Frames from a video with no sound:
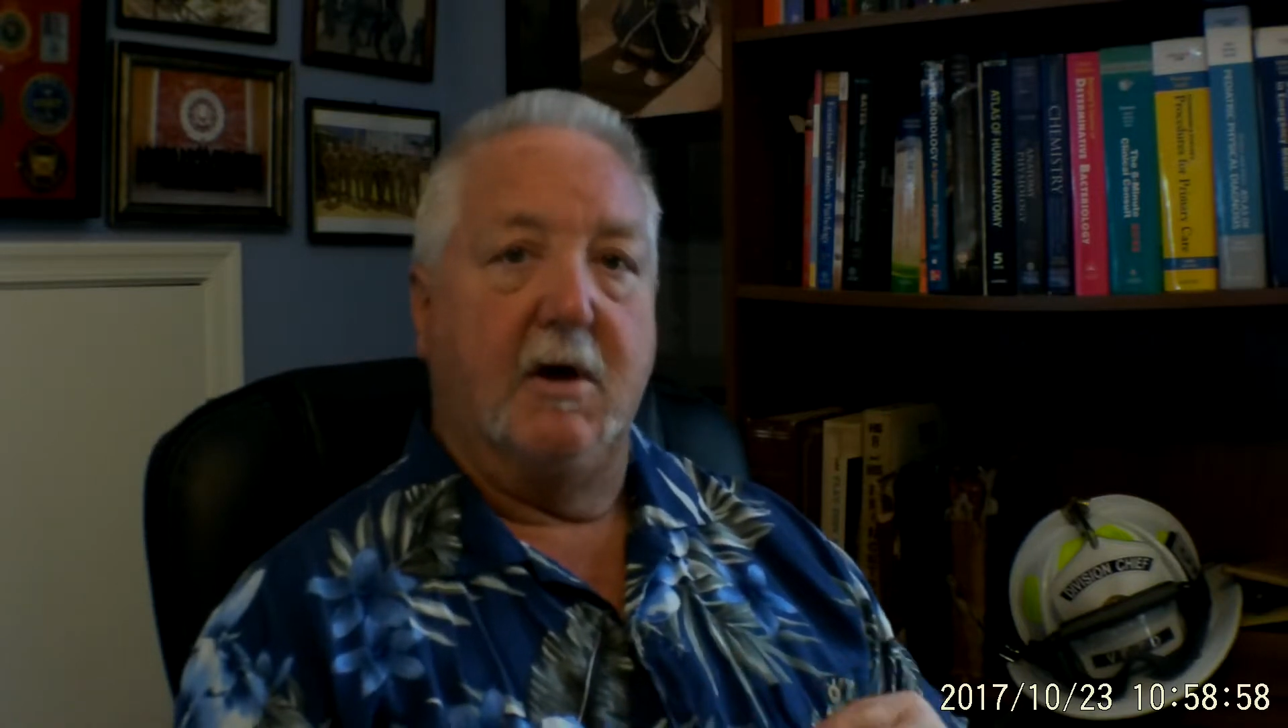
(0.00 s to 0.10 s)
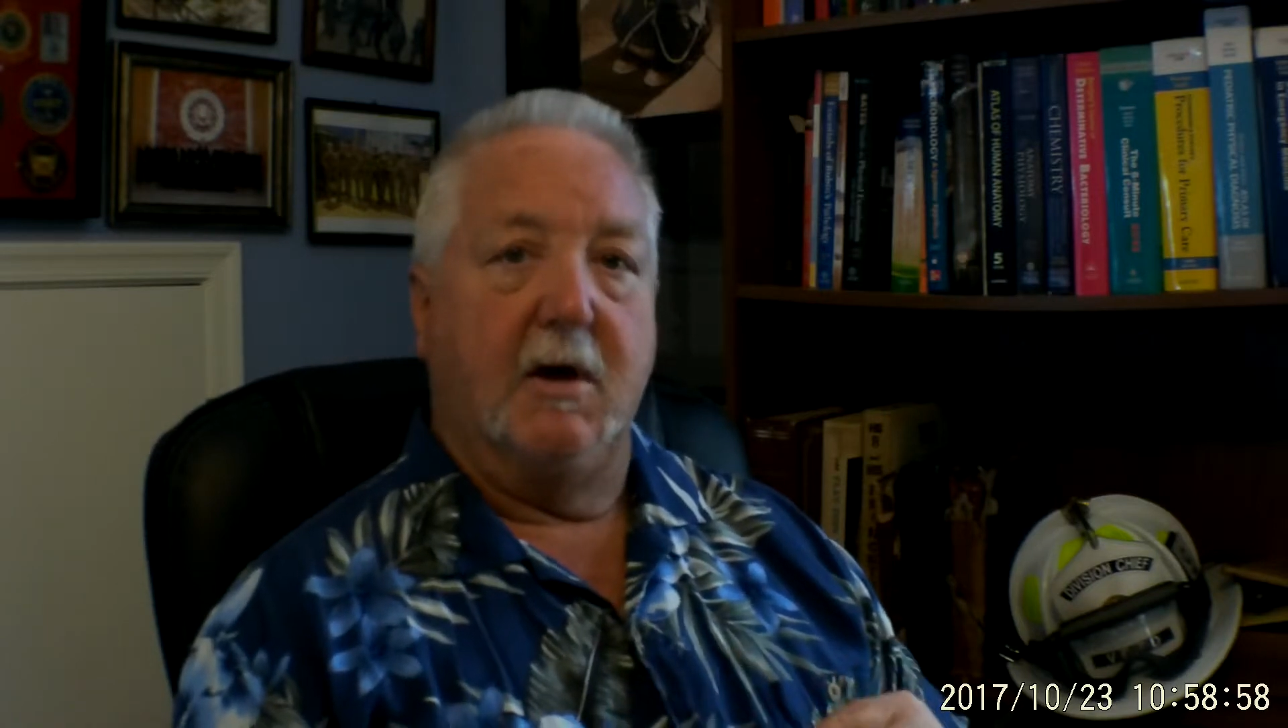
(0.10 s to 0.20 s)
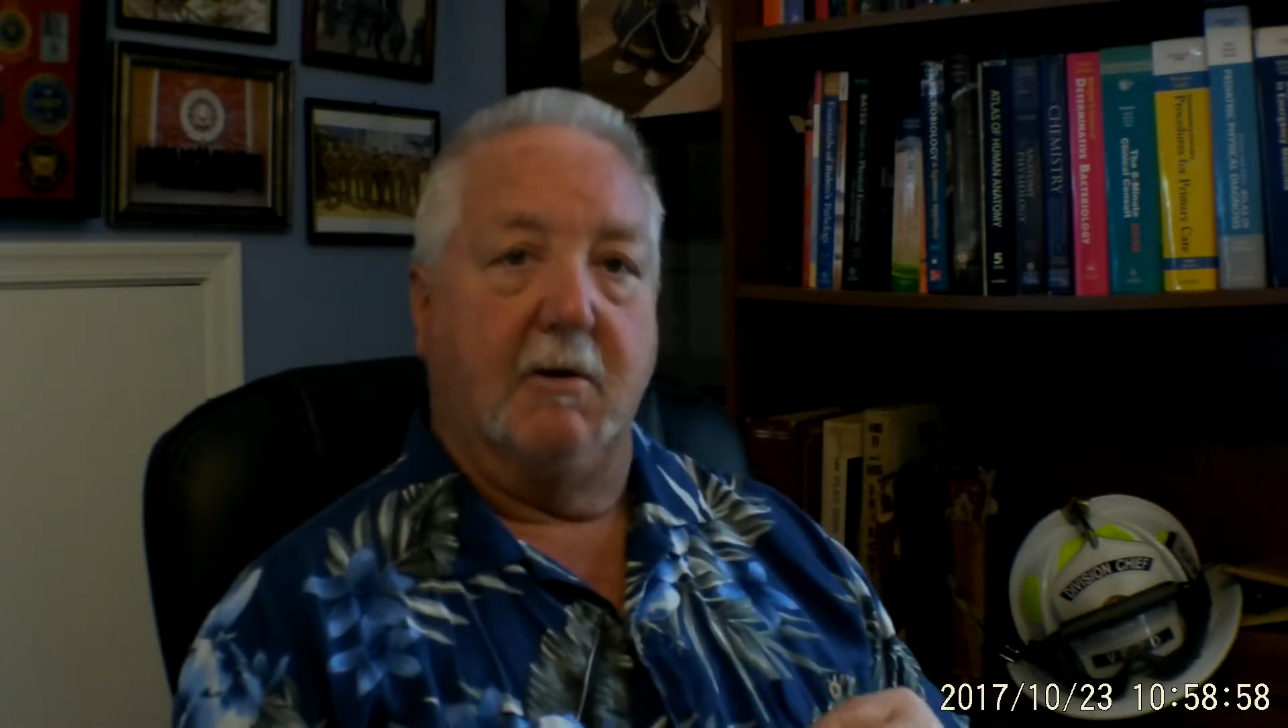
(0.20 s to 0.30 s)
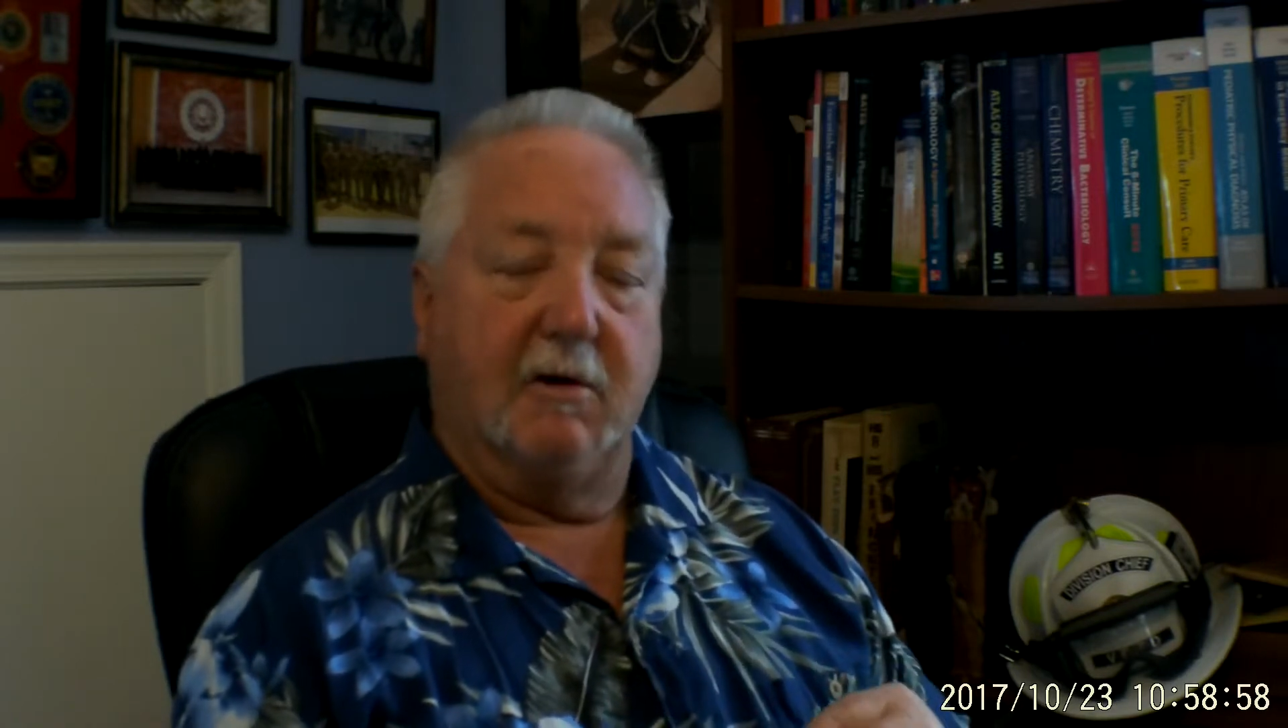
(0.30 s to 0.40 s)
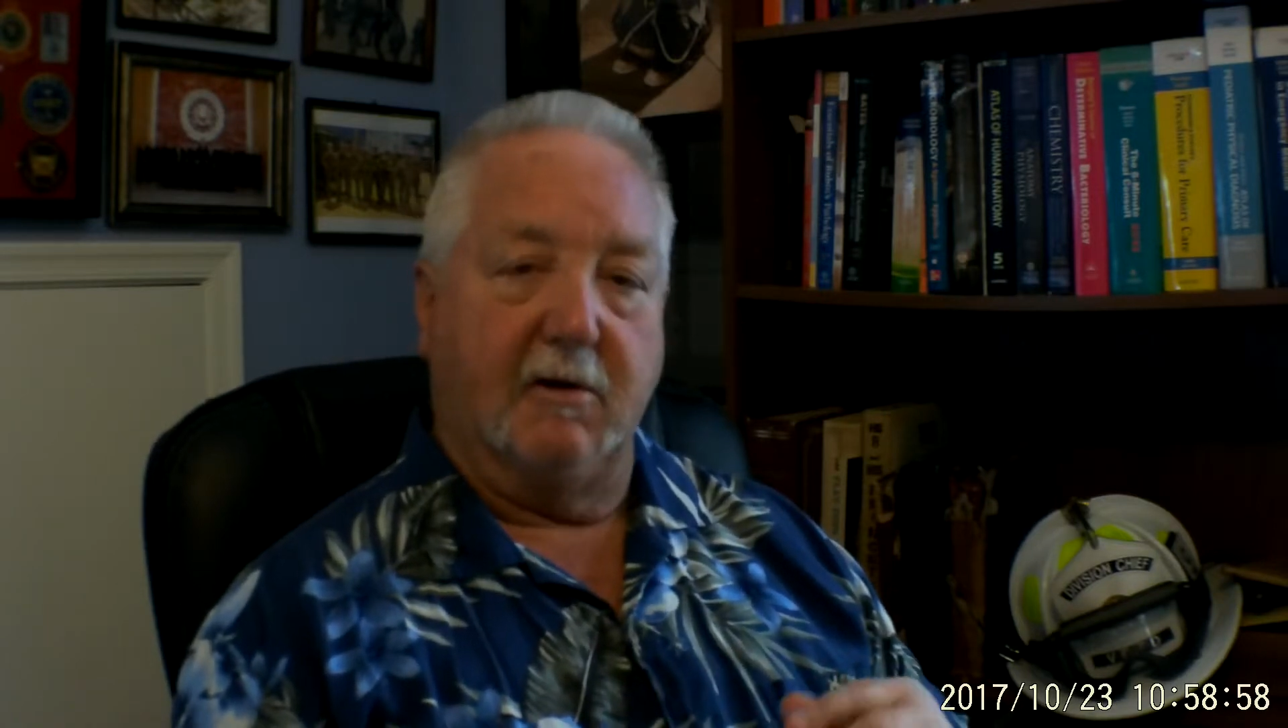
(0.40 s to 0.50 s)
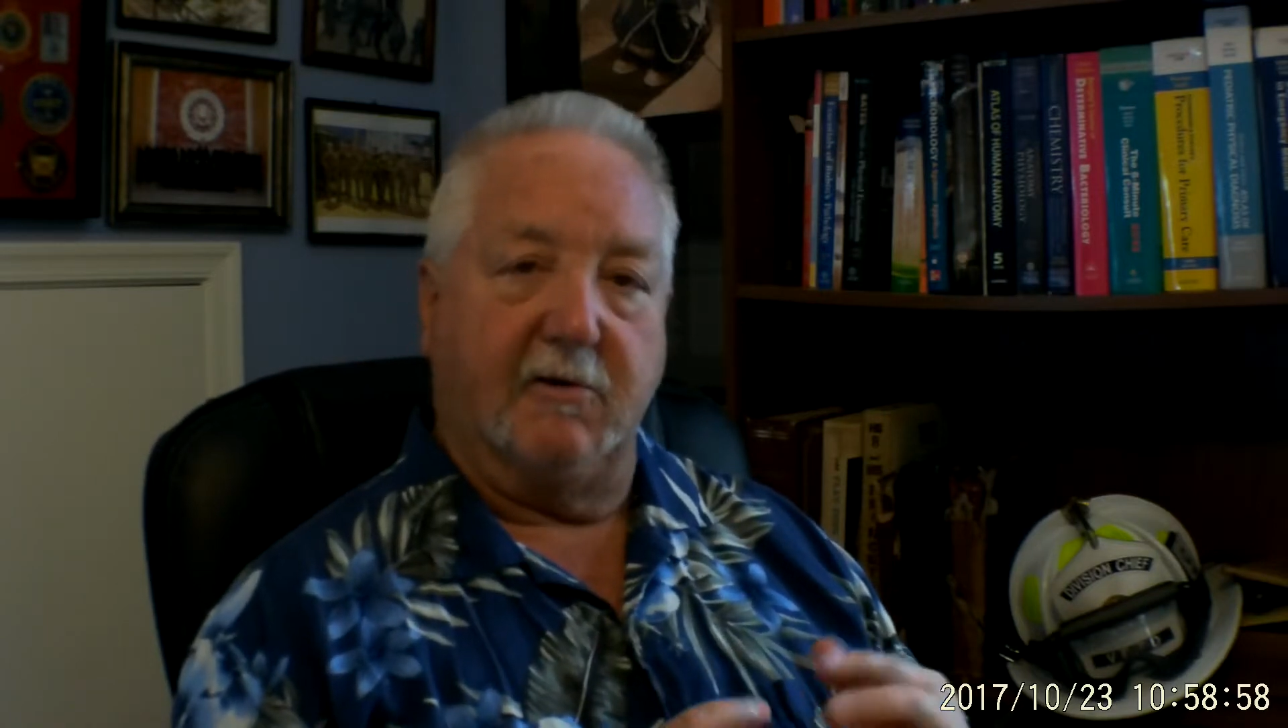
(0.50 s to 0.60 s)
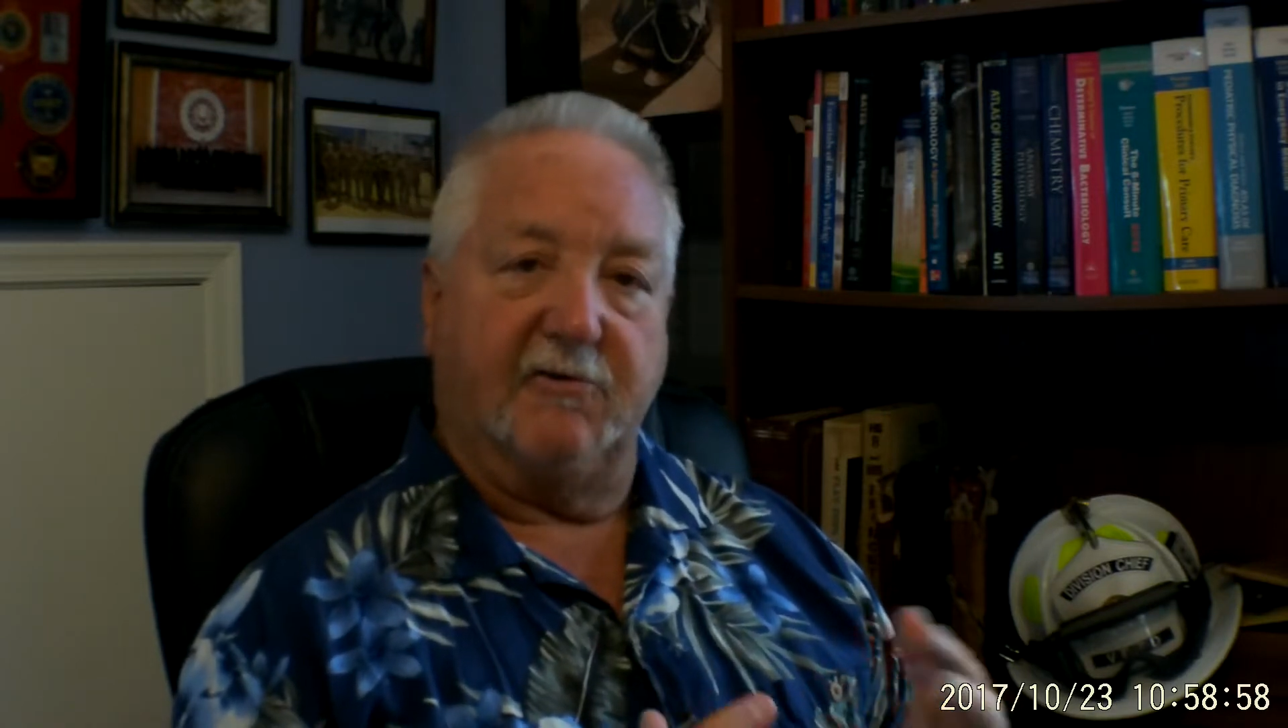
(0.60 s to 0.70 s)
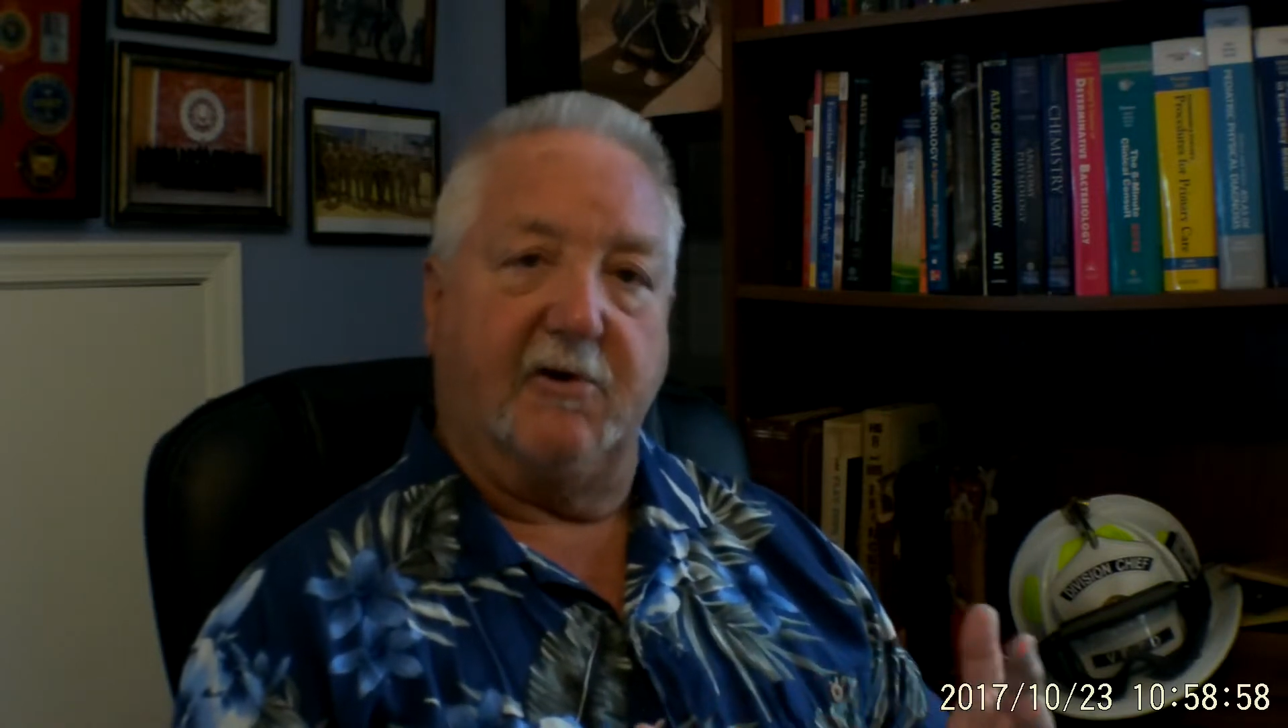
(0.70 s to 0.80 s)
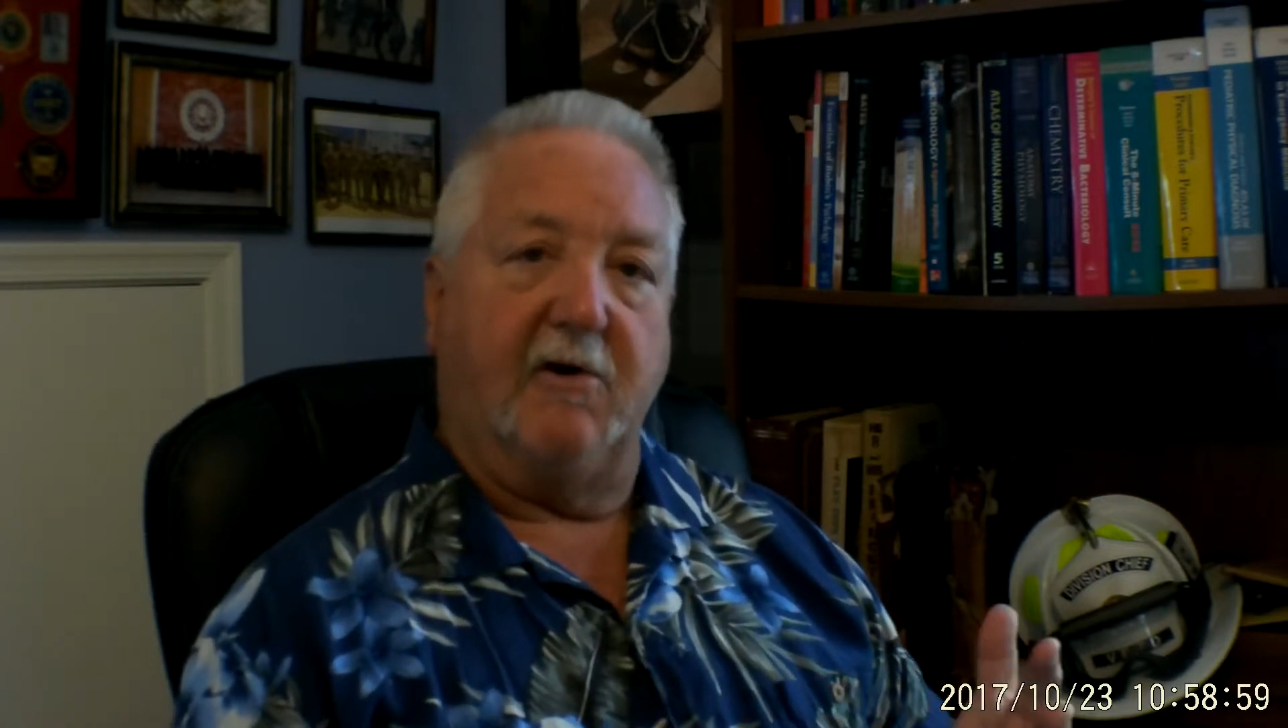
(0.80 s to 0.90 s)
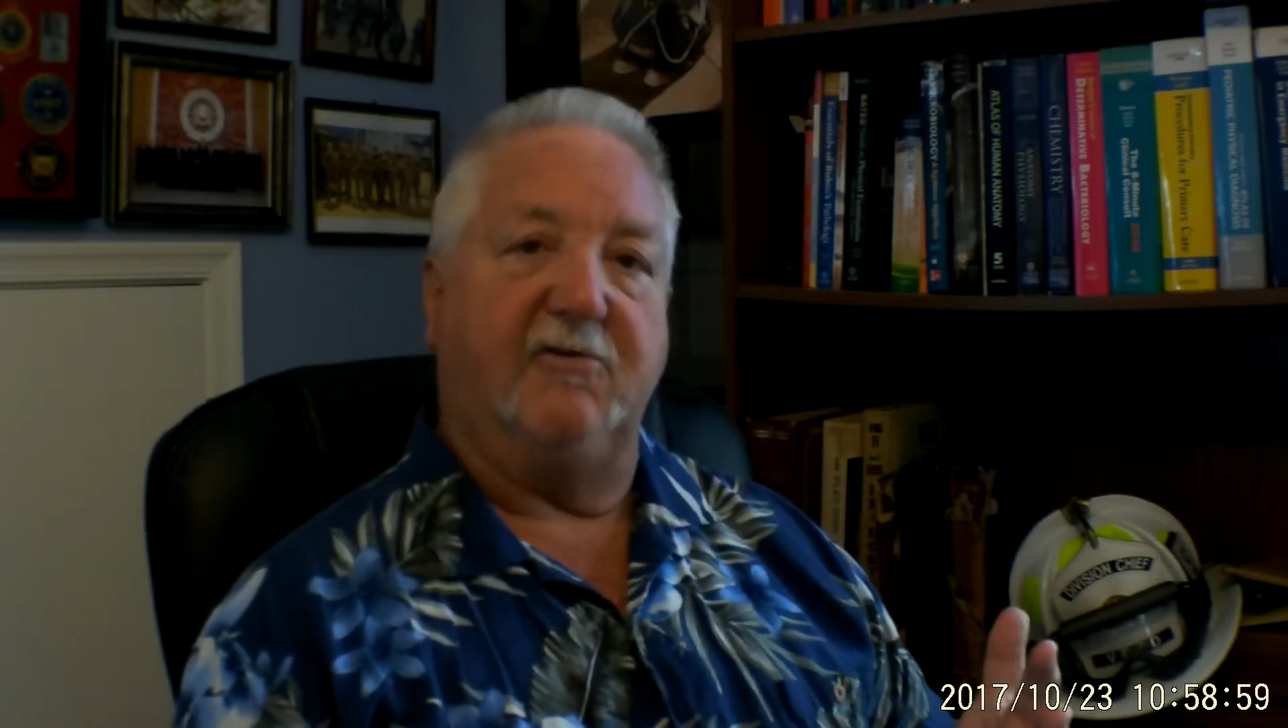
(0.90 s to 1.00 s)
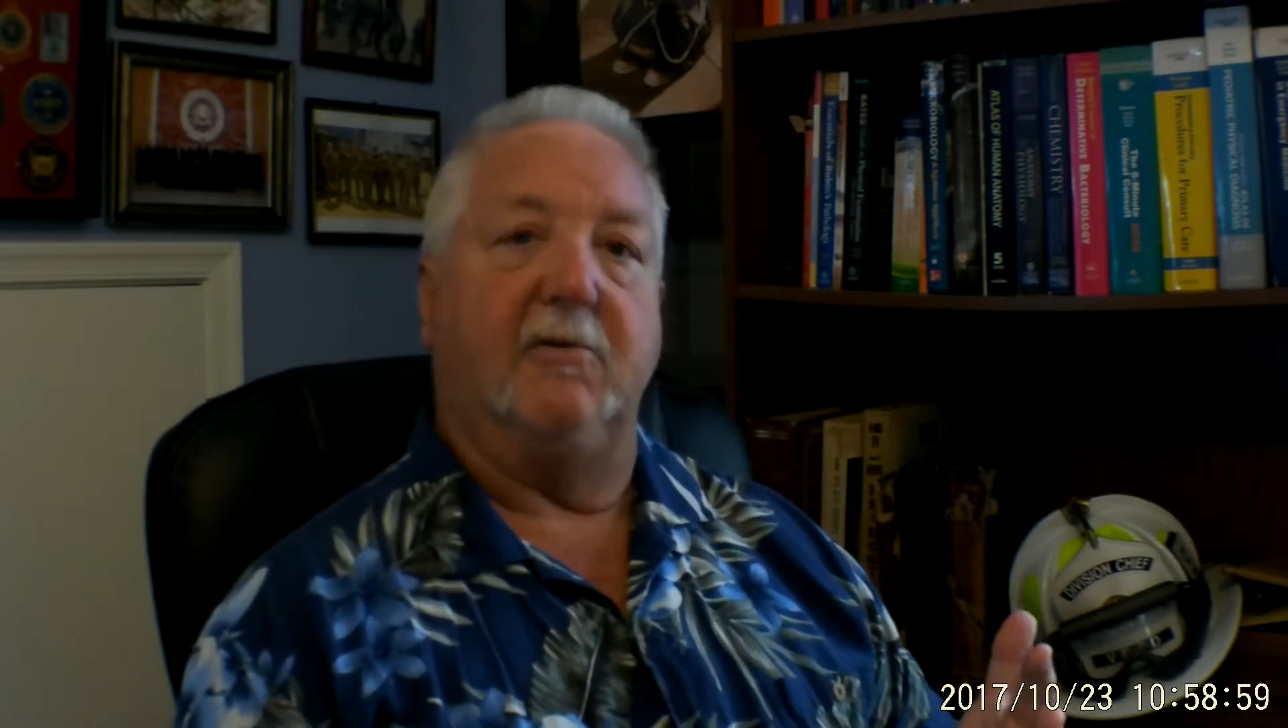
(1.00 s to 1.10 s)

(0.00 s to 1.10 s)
And we're going to discuss